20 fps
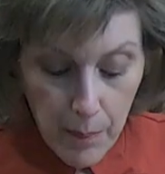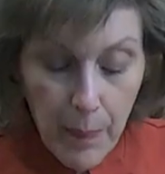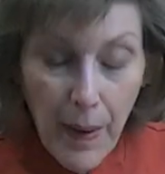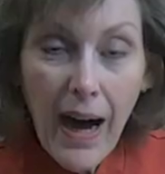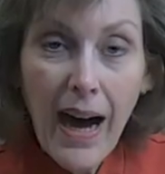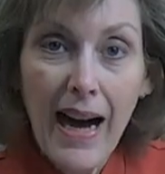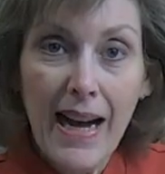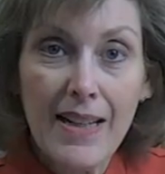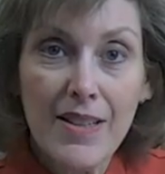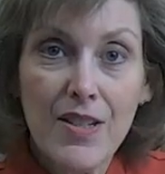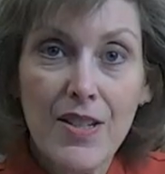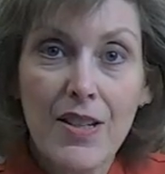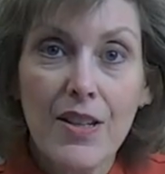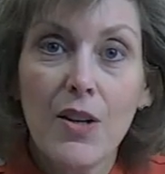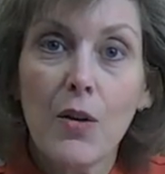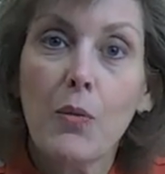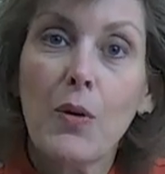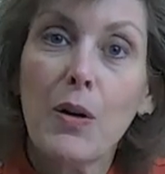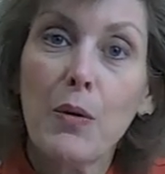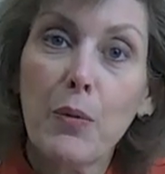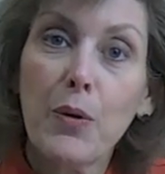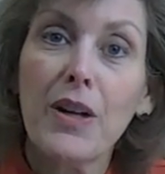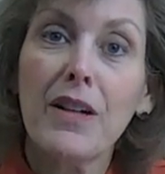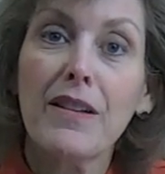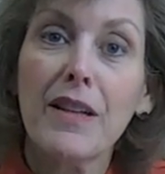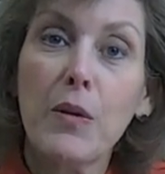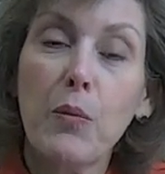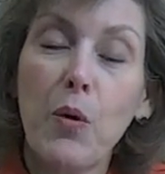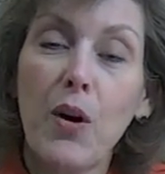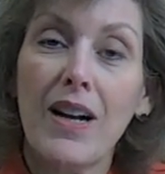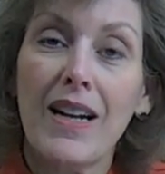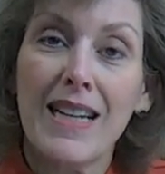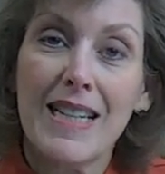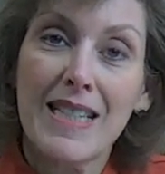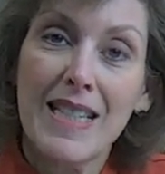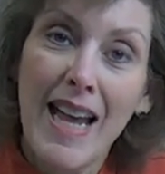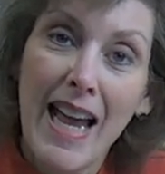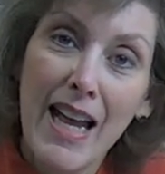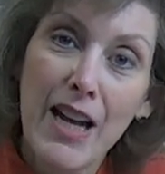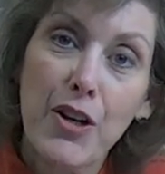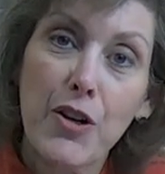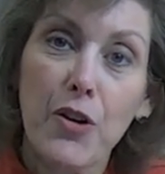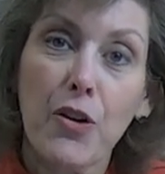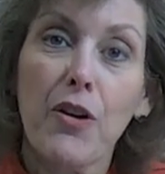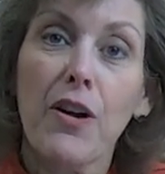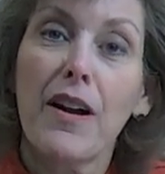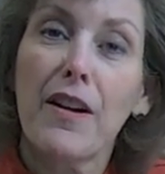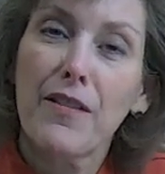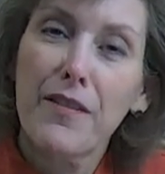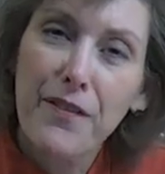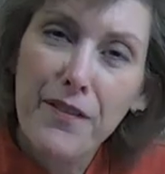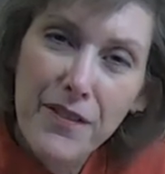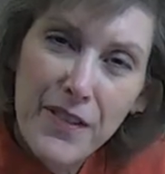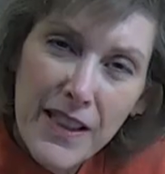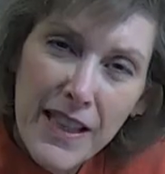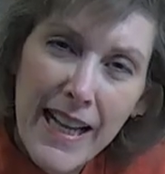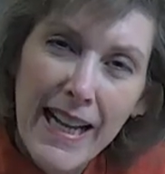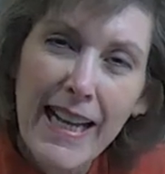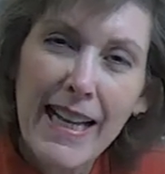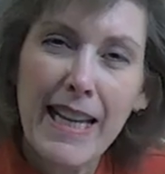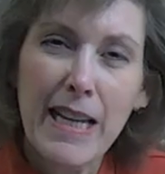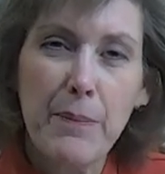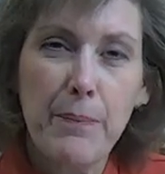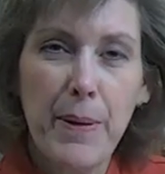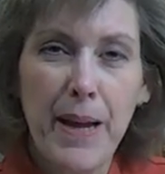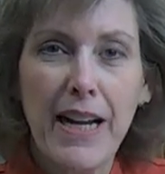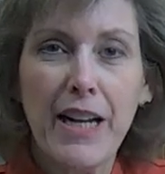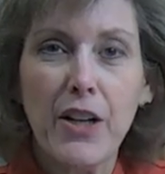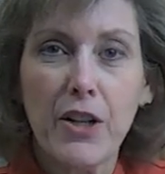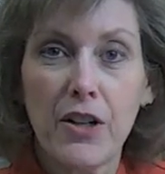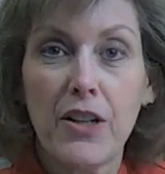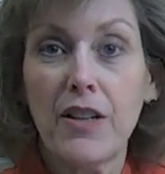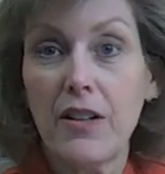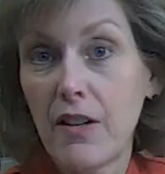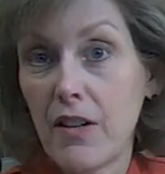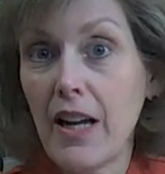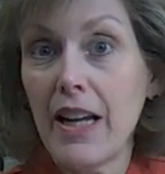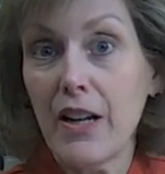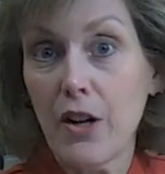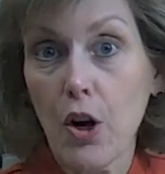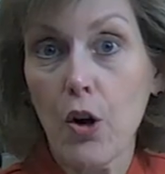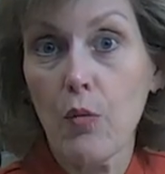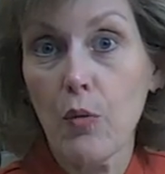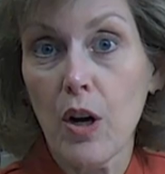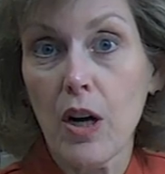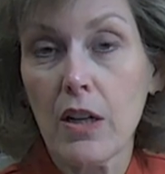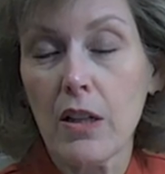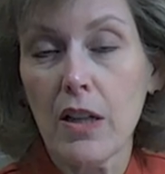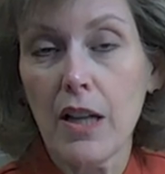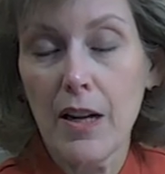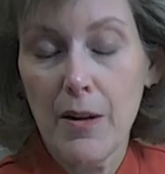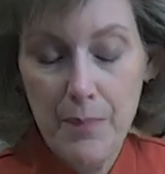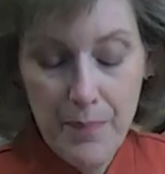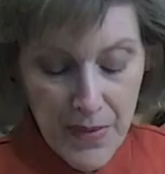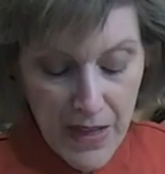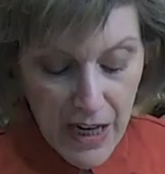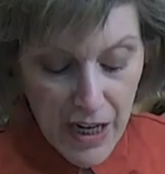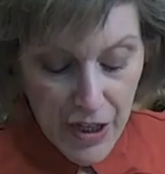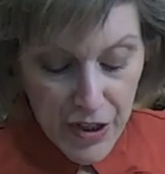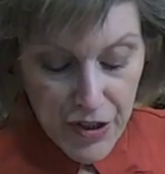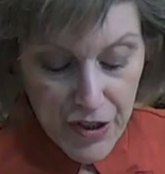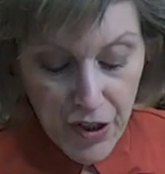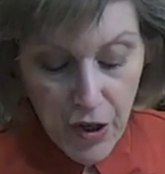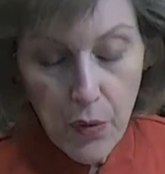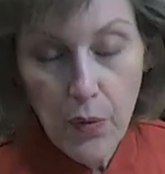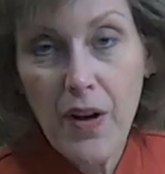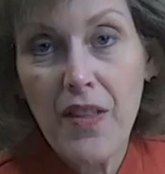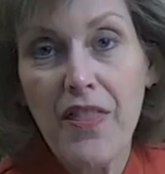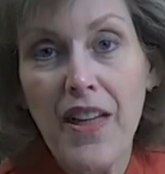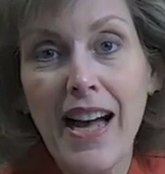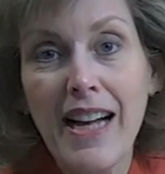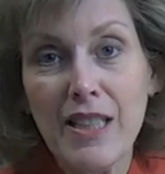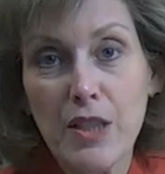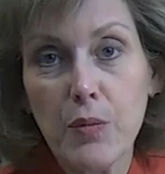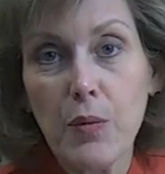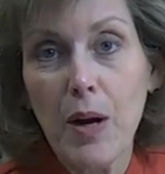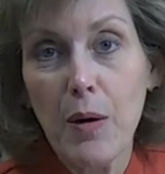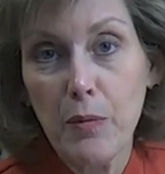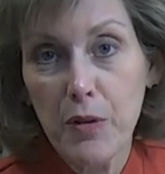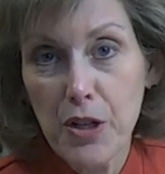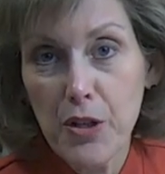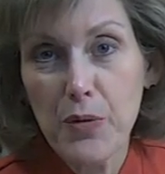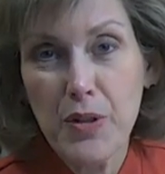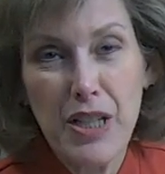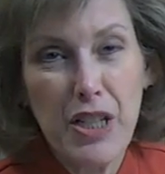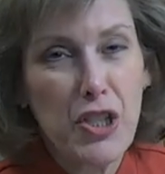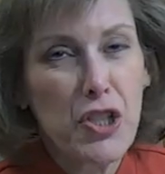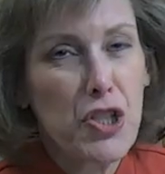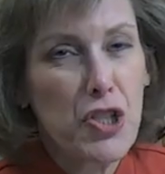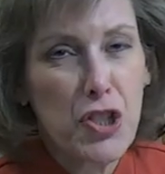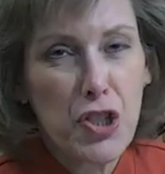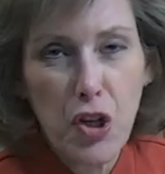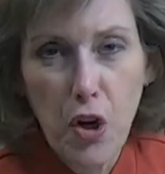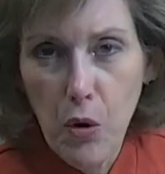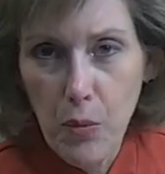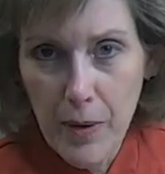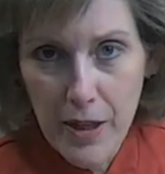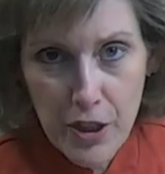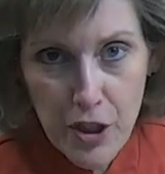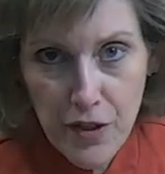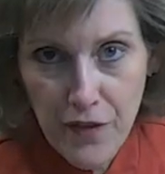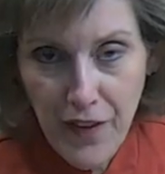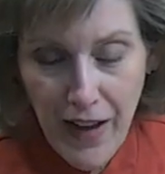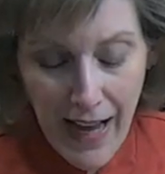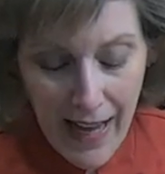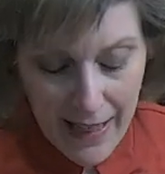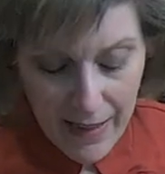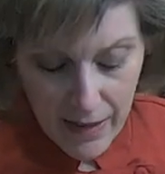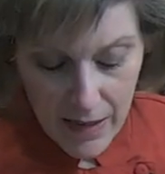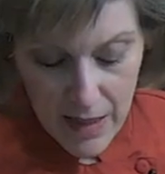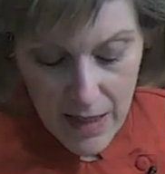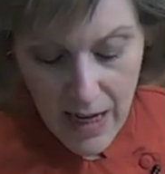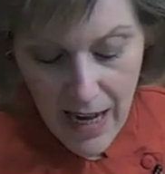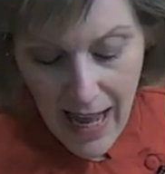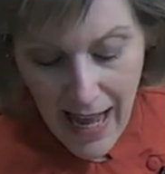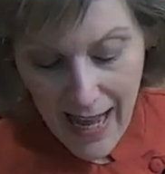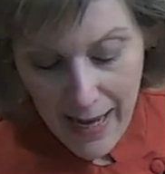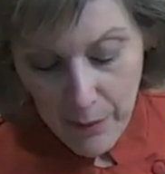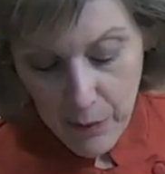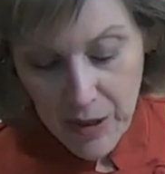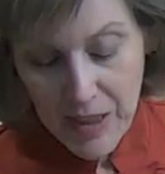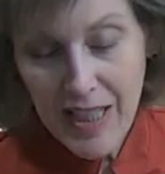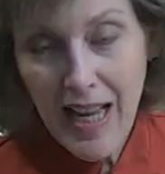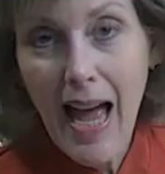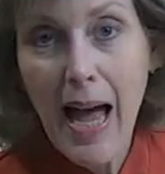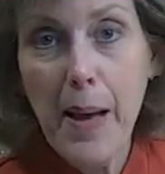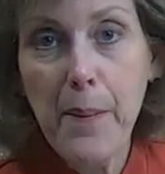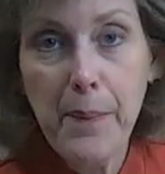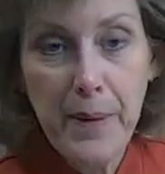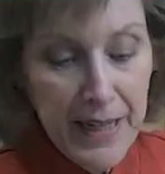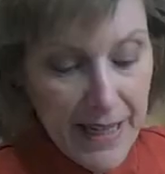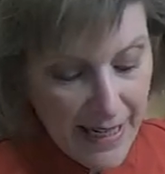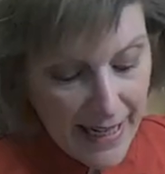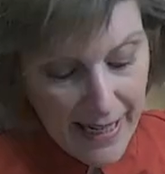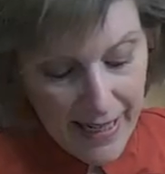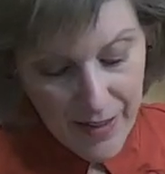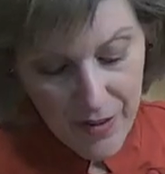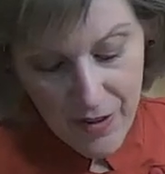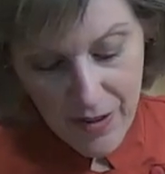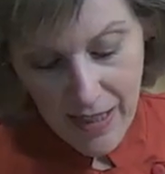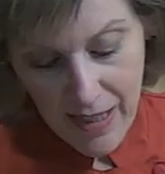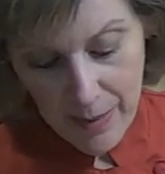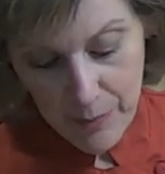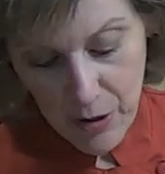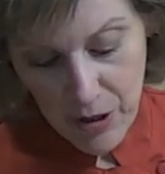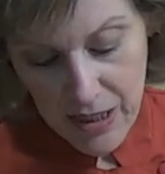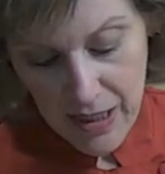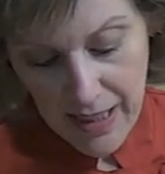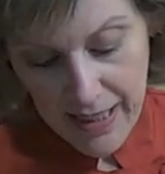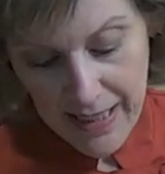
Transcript: But we really want a tender, flaky baked good in our rugala. So that's why we're using so much fat. And what's happening is, and I'm just